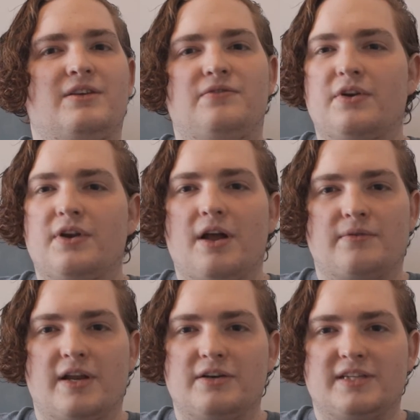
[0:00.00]
Figuring
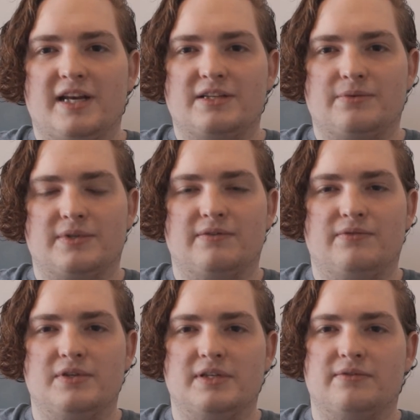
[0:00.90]
out render settings was
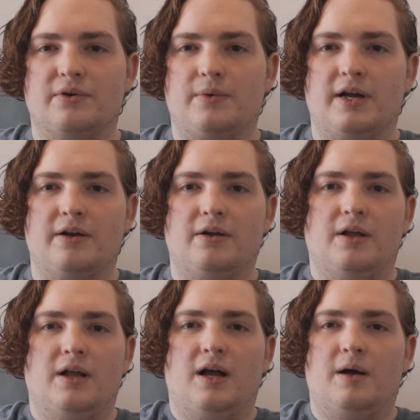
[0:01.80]
confusing for a while,
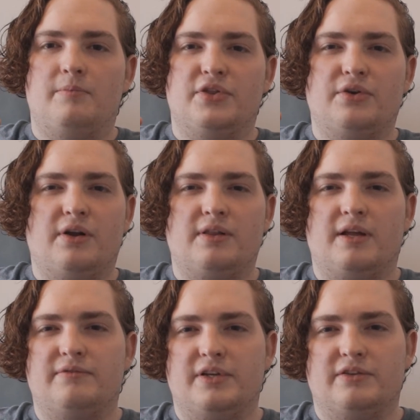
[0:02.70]
but there are a
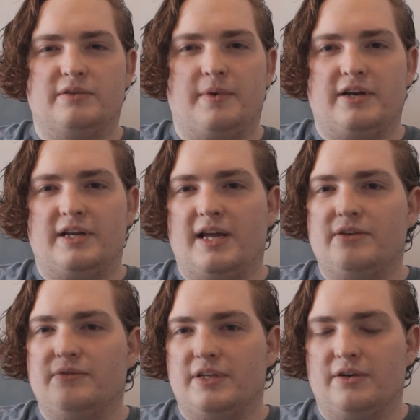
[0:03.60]
lot of videos about it, and I
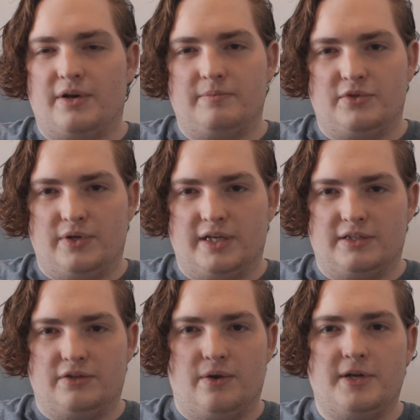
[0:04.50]
don't really know what I'm
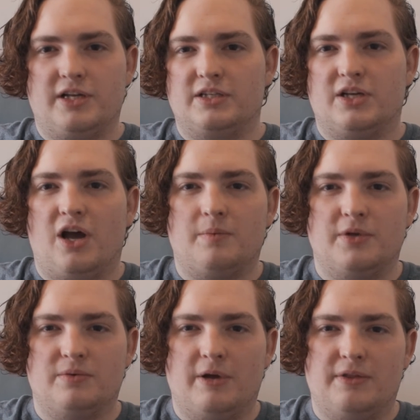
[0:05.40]
doing, so I'm not going to talk
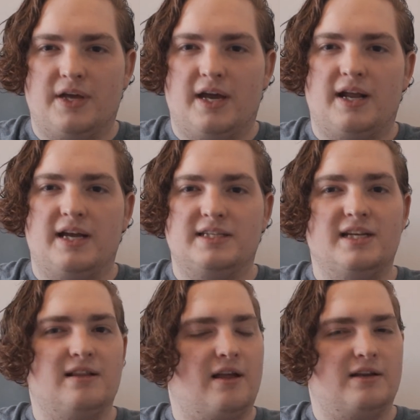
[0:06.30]
much about that. I
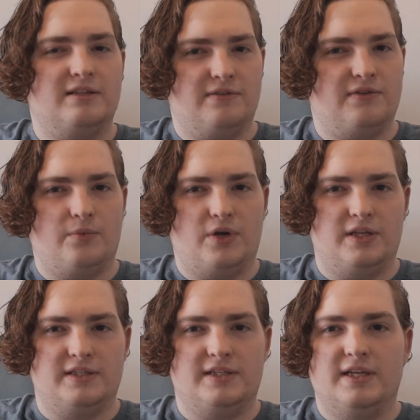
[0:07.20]
did a lot of different
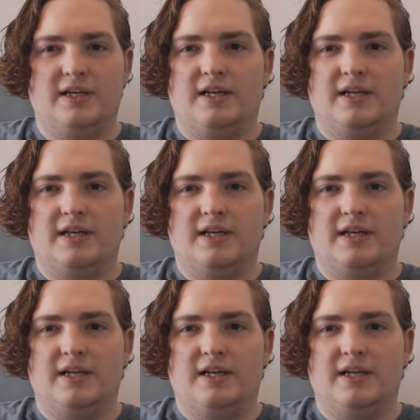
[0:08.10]
ones.